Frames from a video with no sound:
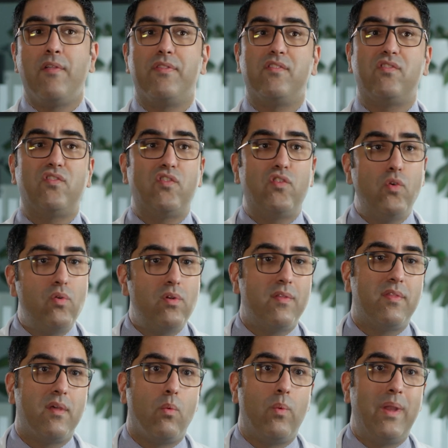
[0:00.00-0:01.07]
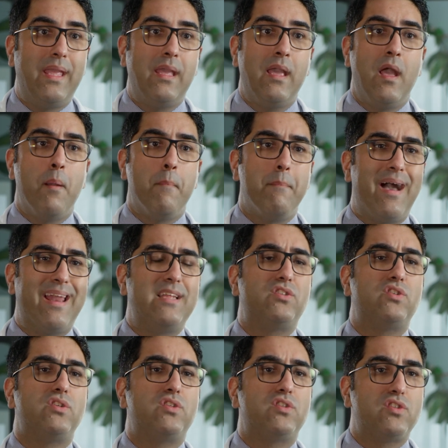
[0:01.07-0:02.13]
The sooner that we
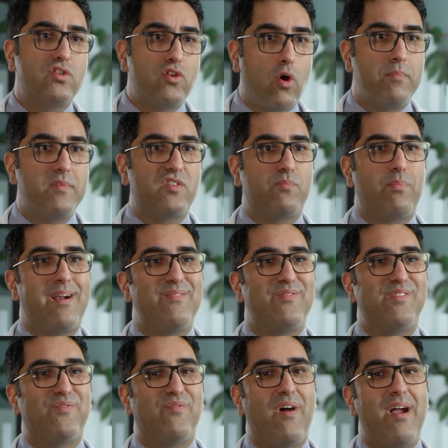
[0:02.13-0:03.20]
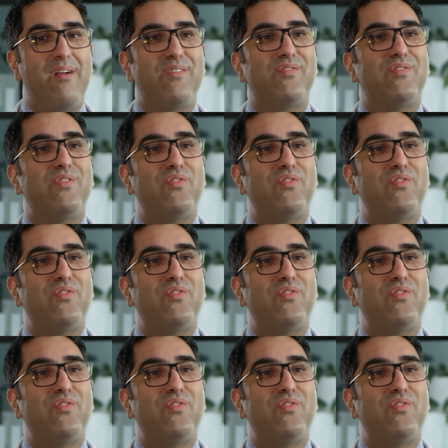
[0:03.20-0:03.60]
manage to stop the spread of this virus, the